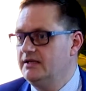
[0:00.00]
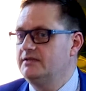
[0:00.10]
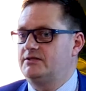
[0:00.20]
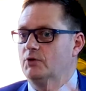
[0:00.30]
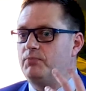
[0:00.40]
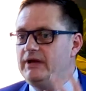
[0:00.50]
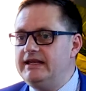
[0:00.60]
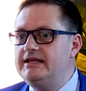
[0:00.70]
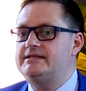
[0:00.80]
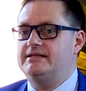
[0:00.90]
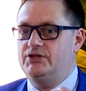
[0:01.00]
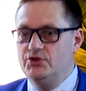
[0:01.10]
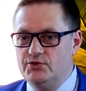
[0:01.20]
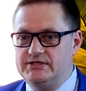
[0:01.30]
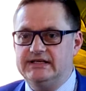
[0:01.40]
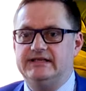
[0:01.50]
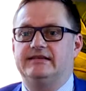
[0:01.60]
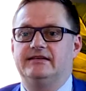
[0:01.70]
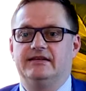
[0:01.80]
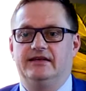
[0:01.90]
So please use it
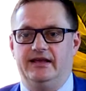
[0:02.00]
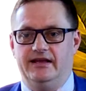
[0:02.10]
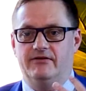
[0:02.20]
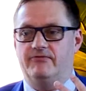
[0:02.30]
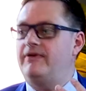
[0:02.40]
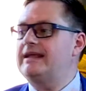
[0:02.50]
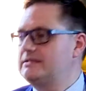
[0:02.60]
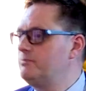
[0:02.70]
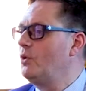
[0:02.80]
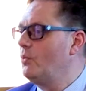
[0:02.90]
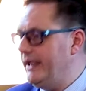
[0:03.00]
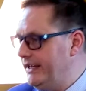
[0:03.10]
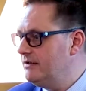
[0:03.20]
in a flexible way.